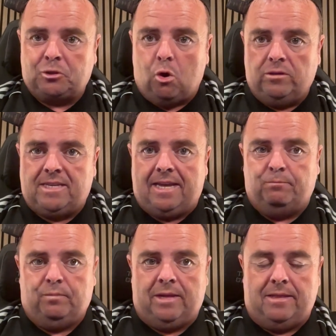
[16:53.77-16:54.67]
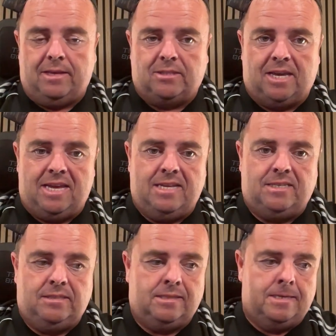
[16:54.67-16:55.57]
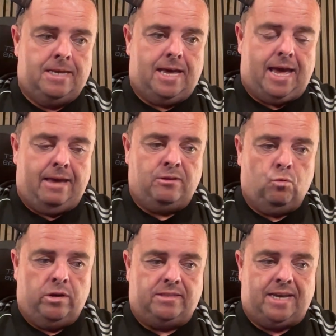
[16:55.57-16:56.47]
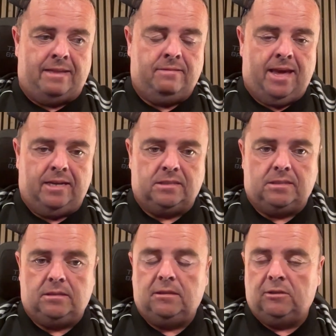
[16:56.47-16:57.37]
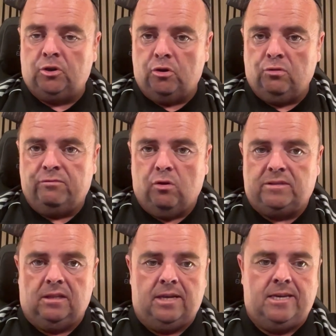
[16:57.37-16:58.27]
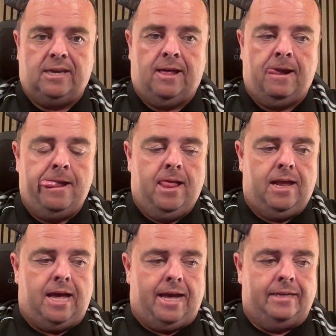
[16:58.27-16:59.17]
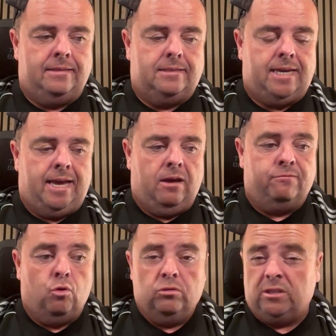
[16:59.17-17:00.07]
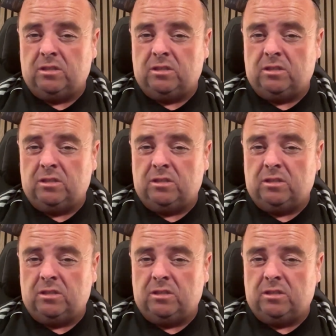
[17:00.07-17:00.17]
content that's created. You want it to index. Google have got to like it, and of course